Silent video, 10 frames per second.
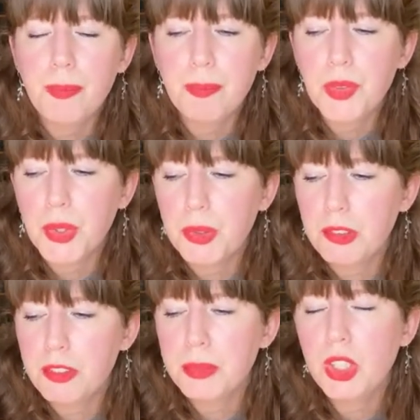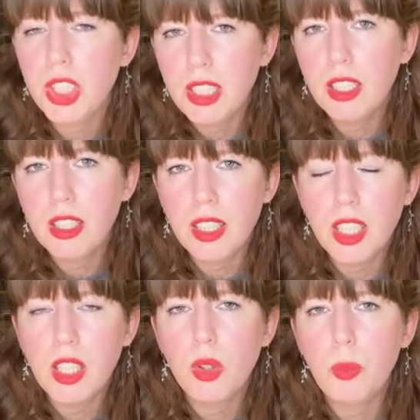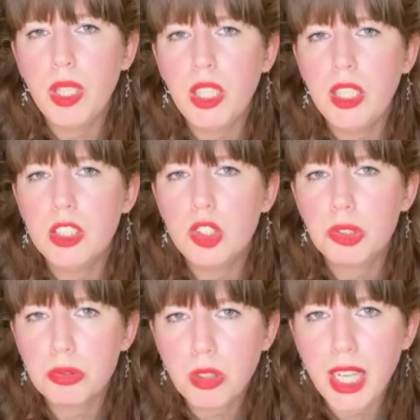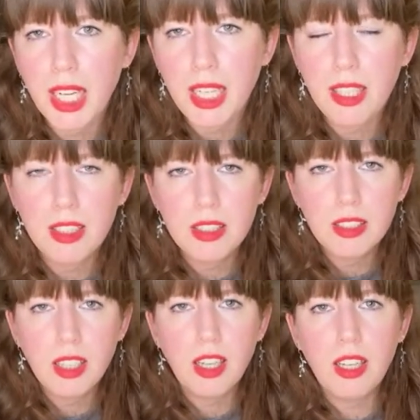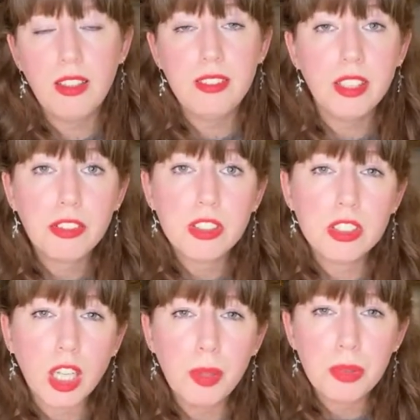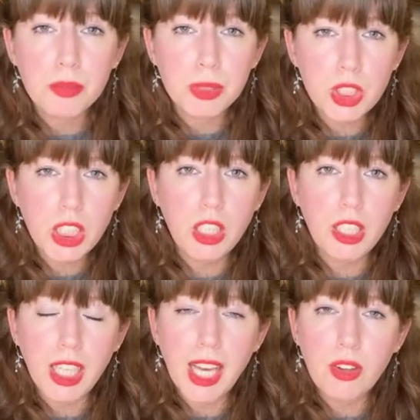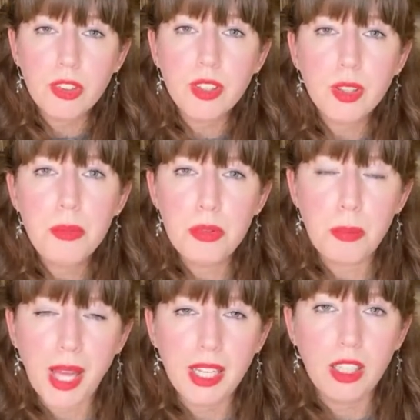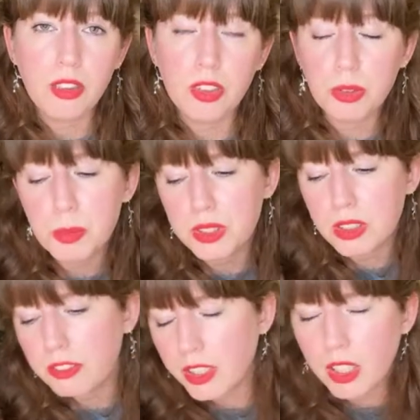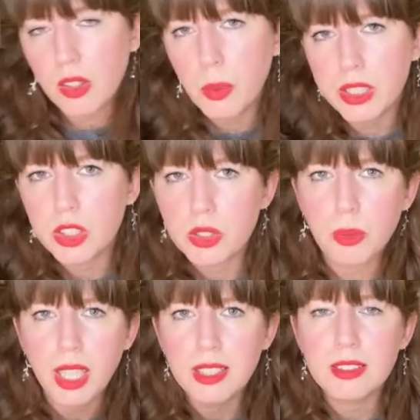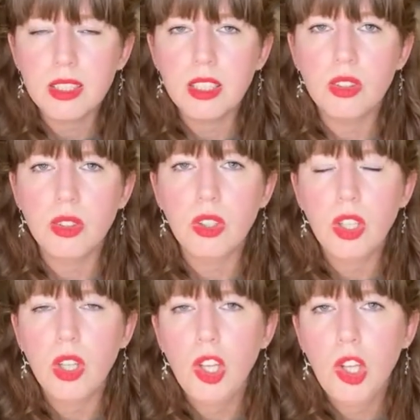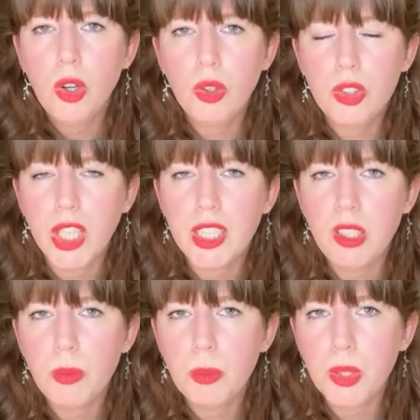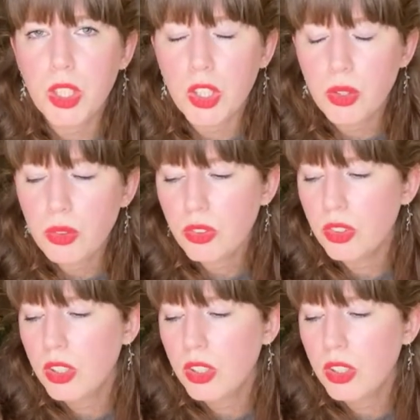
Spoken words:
So for machine learning, we train different types of machine learning algorithms depending on the specific question we're asking or technique we want to use.